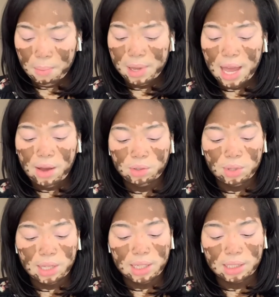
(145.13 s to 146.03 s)
But yeah, I was
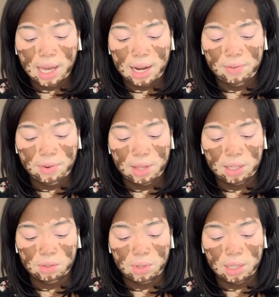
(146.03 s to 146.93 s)
really excited for
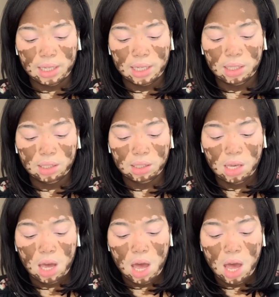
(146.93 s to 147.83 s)
this release.
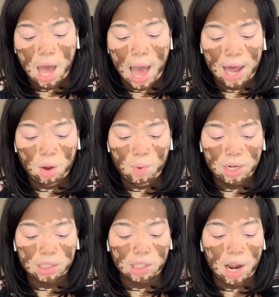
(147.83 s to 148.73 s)
I don't
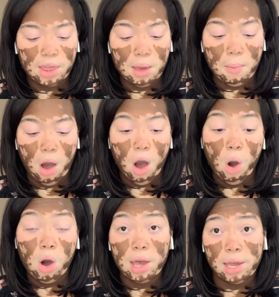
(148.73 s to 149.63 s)
want to turn them
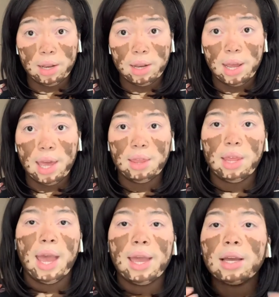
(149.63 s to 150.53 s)
on and
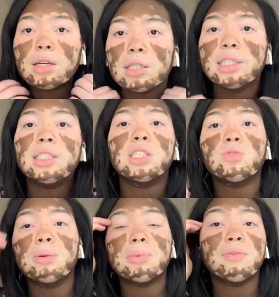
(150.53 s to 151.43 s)
like
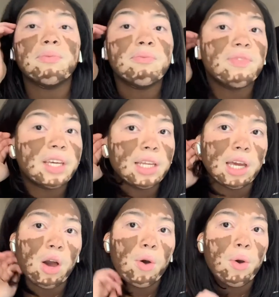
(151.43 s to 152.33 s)
disrupt the
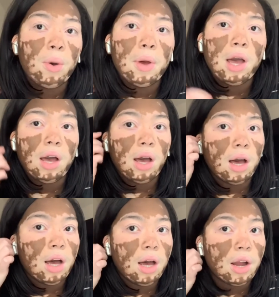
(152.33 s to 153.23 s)
video
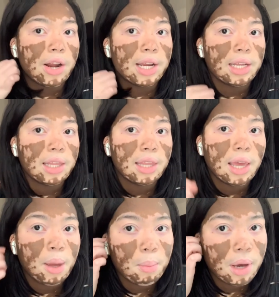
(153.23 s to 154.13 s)
or
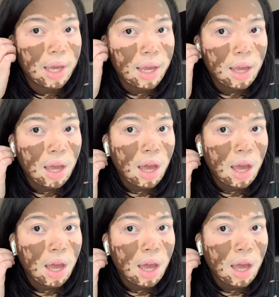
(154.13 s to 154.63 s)
anything, but